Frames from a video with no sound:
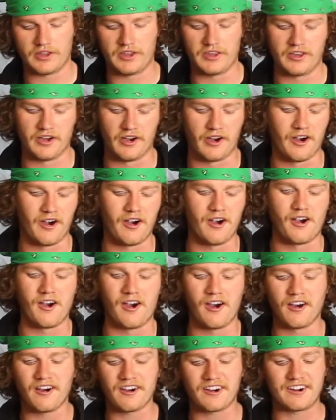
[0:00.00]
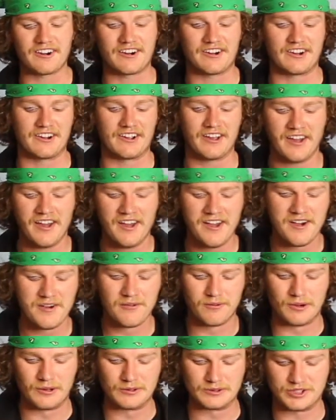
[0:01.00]
Yarr!
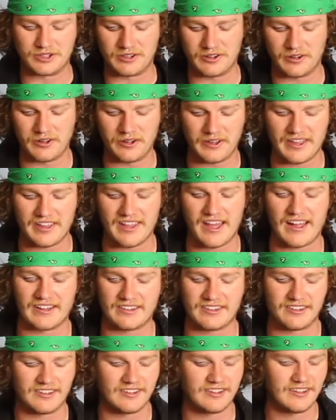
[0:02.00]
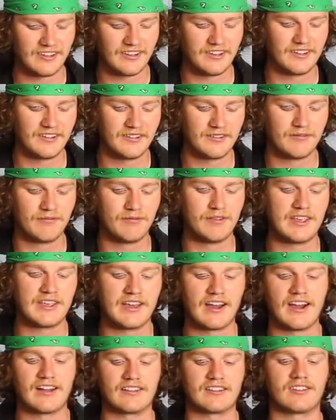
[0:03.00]
Won't you look at that? We
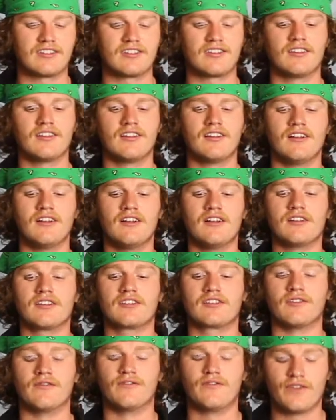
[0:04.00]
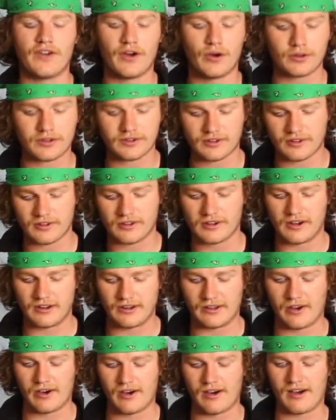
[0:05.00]
got some felt on
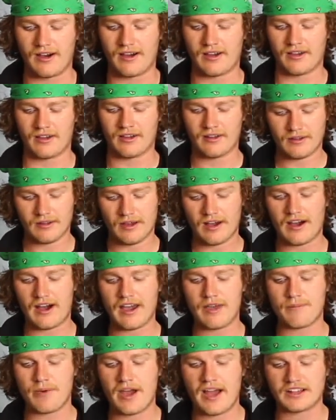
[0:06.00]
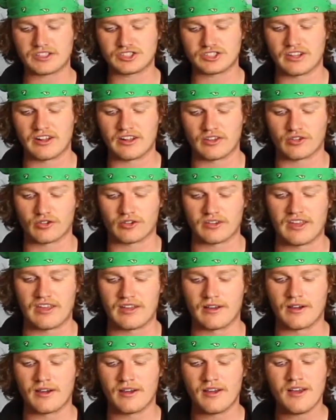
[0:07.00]
our eye patch, and it's
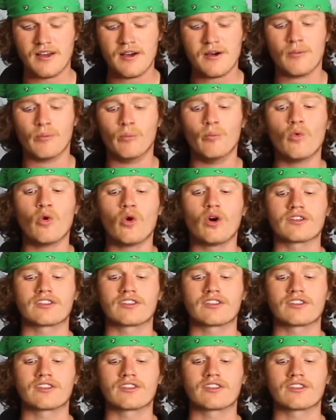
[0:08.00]
looking more